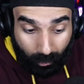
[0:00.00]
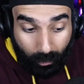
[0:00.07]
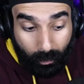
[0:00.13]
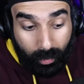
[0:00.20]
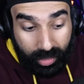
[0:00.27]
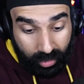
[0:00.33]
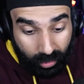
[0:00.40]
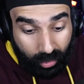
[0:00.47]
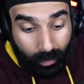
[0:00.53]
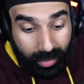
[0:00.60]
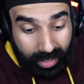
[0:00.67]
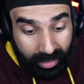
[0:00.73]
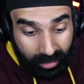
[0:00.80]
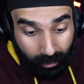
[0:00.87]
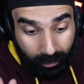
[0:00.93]
when you're
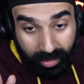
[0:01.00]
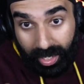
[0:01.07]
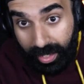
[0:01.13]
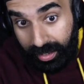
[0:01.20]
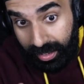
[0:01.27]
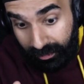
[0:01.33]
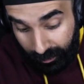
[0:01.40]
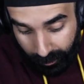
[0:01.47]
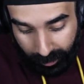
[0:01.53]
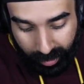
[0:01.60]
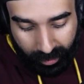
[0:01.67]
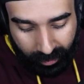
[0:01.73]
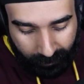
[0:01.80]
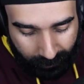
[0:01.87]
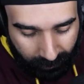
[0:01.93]
going in there, we got to give him
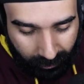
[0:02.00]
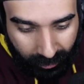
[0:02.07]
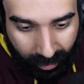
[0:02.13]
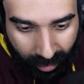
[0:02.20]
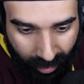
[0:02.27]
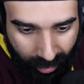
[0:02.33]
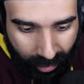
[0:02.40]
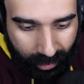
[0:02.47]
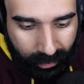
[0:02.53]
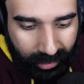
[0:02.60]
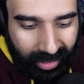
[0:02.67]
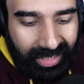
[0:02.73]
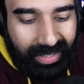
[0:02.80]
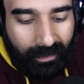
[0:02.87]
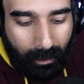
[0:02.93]

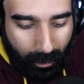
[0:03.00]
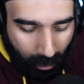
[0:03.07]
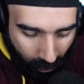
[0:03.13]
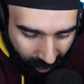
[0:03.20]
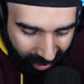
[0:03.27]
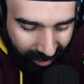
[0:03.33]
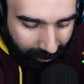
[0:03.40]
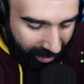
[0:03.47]
a raid